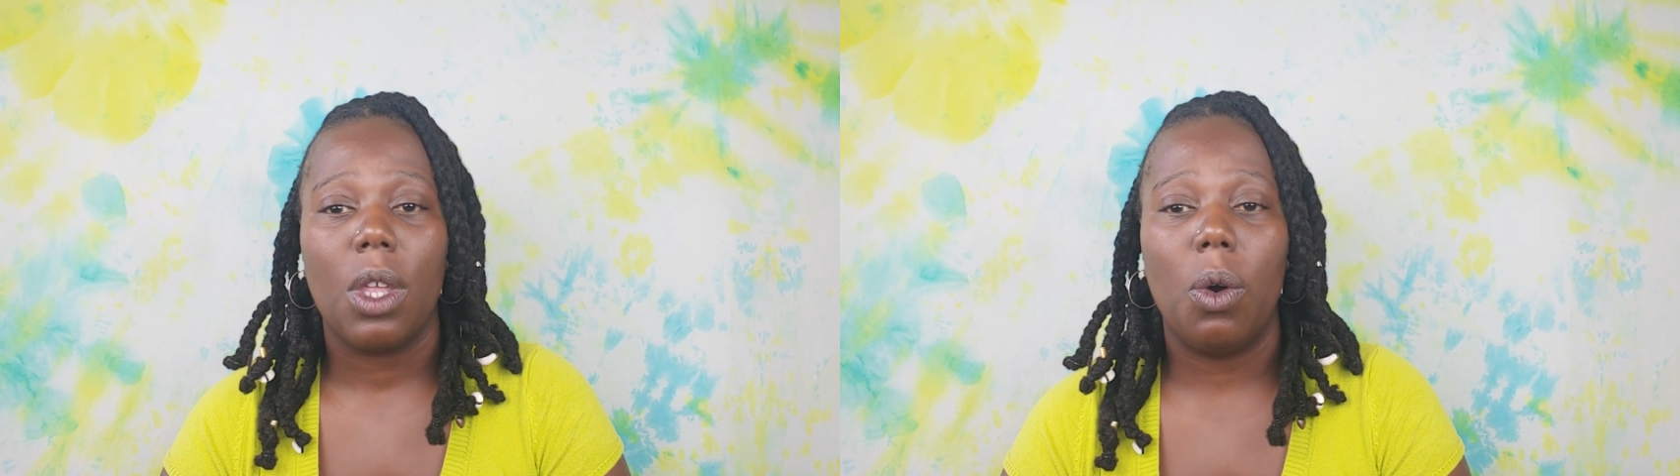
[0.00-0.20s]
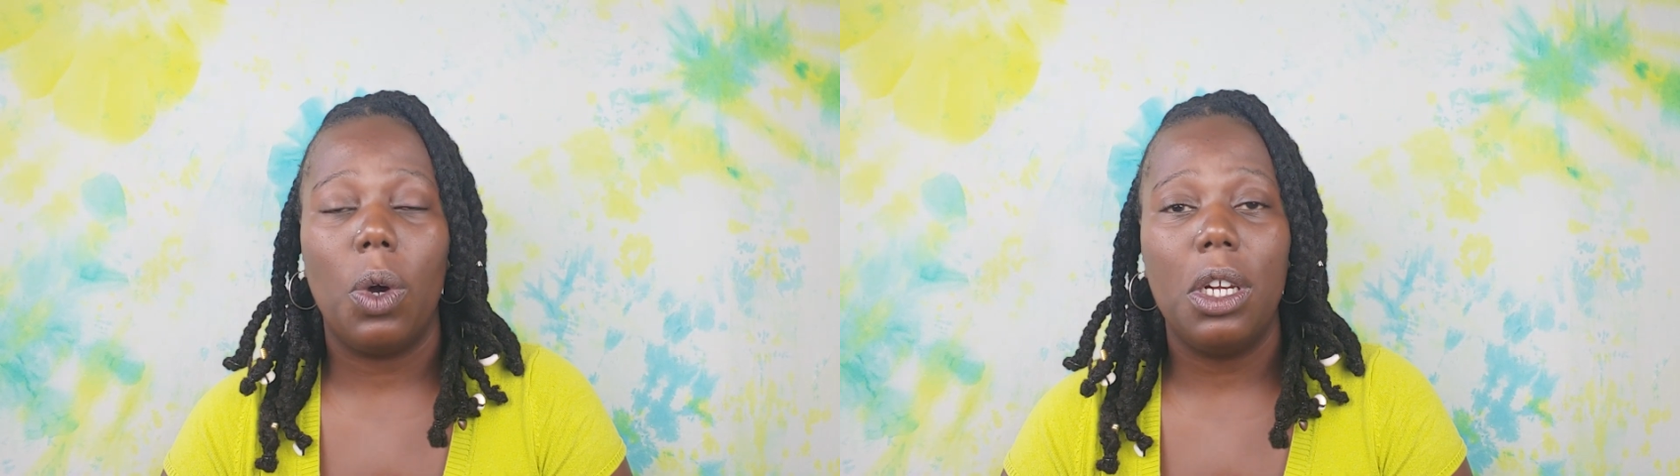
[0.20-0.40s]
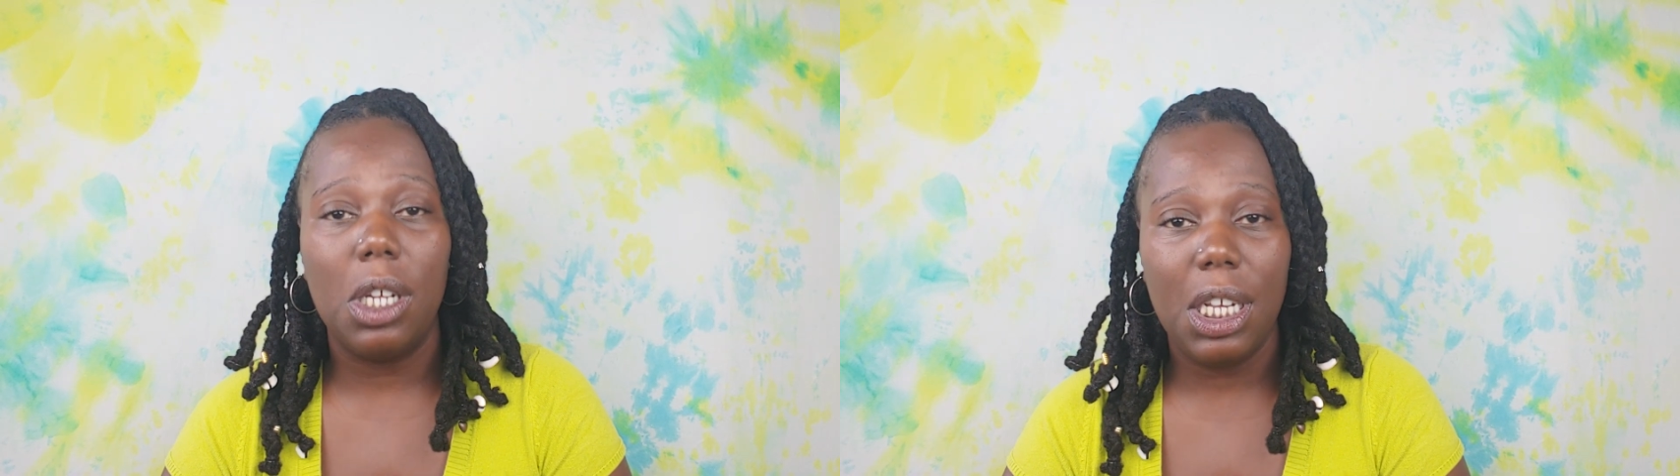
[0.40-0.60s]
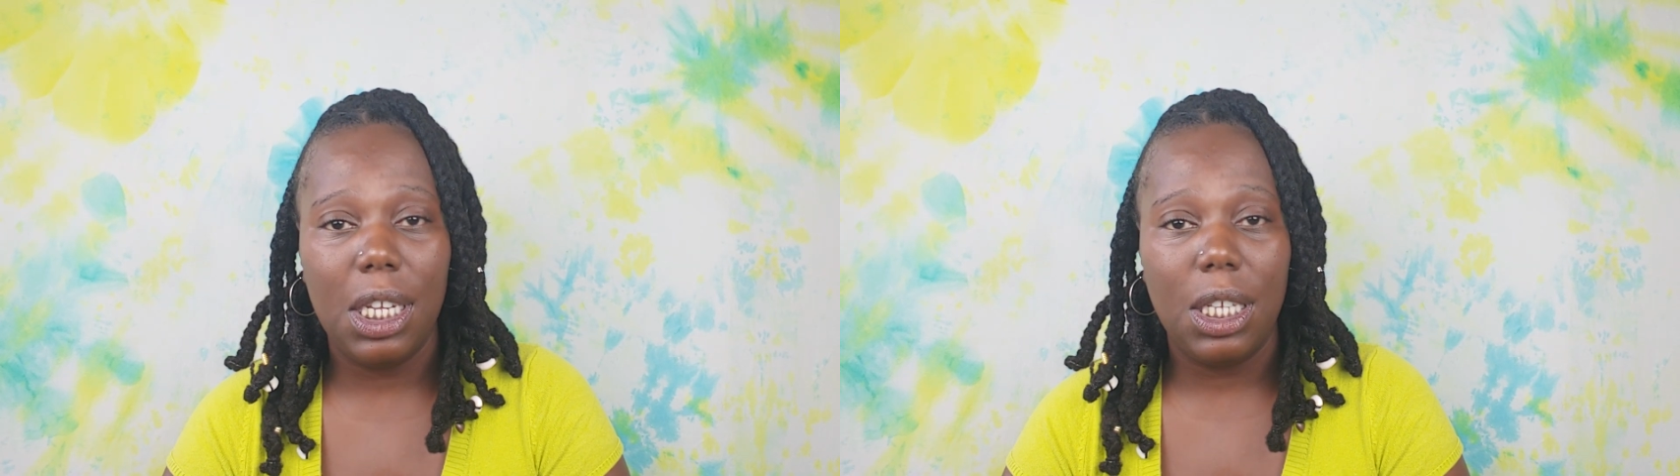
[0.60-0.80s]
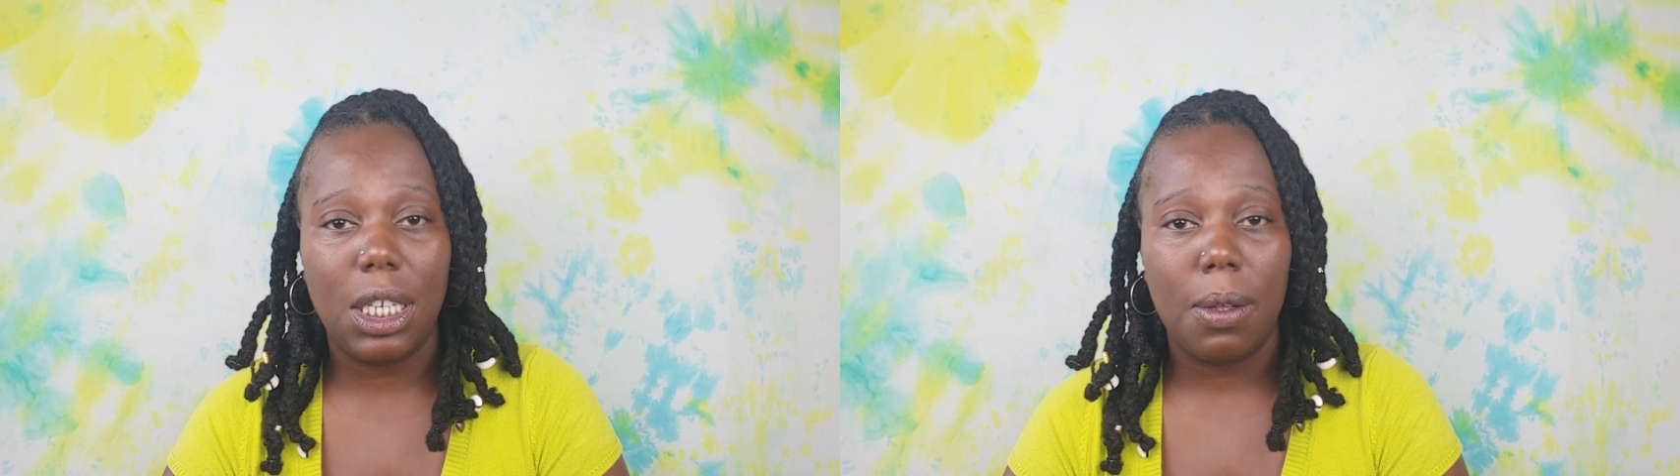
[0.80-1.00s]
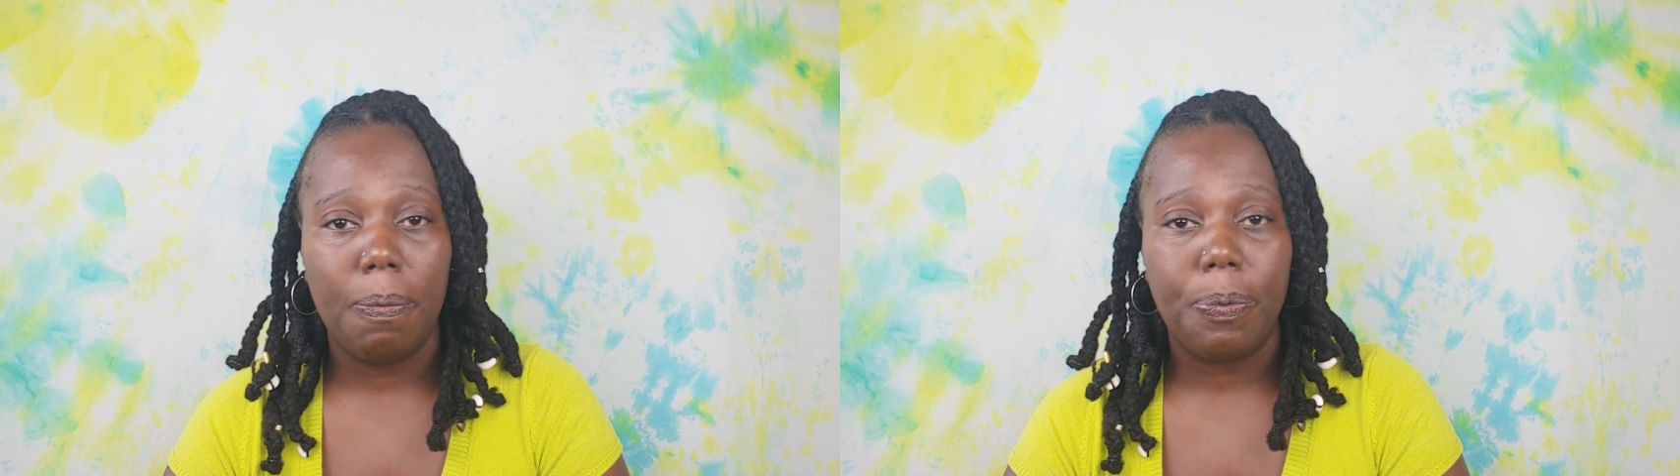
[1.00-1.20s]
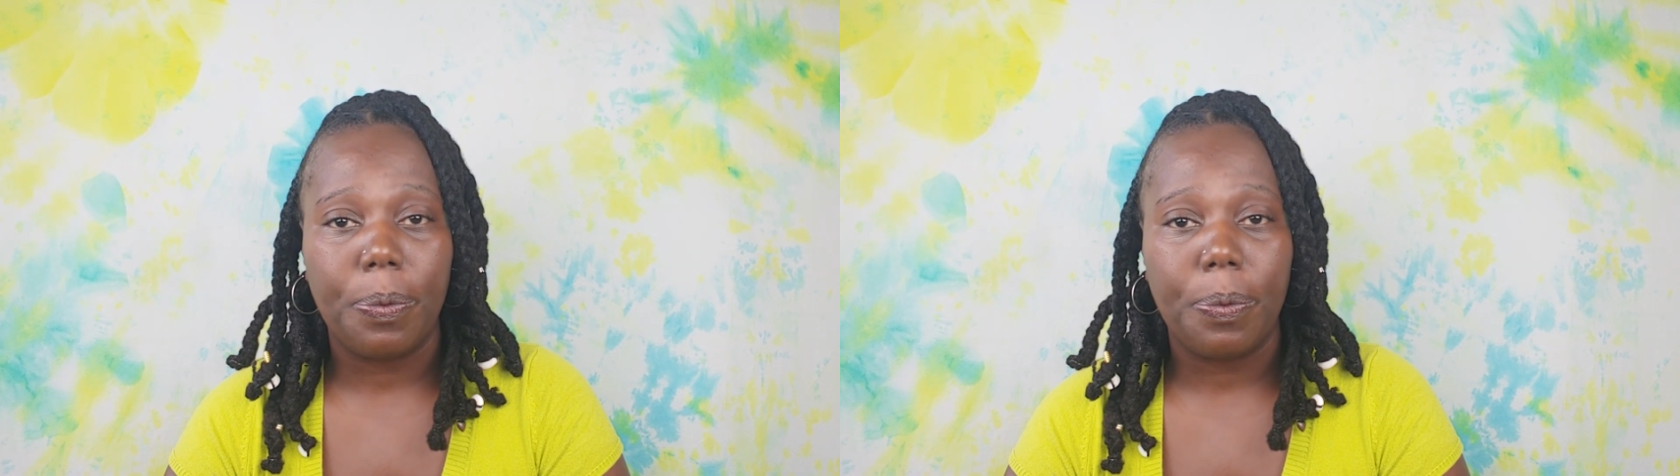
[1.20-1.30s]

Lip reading: or at least